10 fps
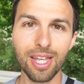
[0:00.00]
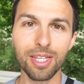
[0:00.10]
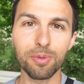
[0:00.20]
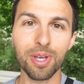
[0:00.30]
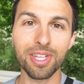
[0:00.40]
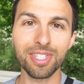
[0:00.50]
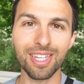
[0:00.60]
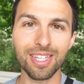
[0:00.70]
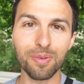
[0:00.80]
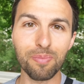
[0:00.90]
This place
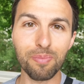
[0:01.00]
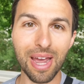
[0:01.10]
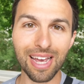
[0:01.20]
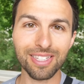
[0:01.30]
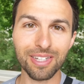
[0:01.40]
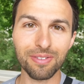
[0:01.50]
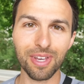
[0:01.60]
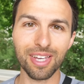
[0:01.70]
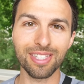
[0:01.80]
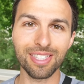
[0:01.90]
is massive
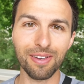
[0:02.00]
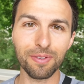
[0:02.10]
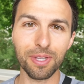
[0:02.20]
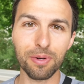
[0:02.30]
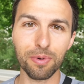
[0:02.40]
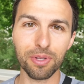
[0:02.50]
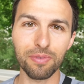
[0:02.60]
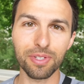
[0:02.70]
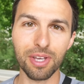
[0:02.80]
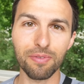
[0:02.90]
and definitely worth a
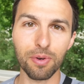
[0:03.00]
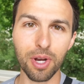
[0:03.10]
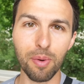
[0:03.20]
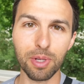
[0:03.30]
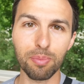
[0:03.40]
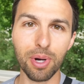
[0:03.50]
visit if you're coming to